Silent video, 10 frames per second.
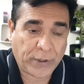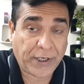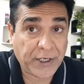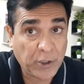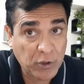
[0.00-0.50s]

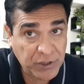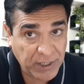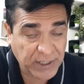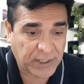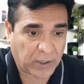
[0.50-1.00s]
in your
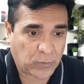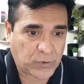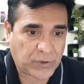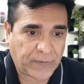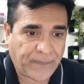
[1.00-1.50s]
6th
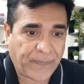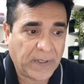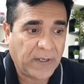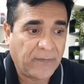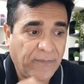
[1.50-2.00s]
house
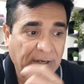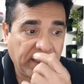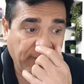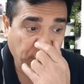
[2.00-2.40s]
will give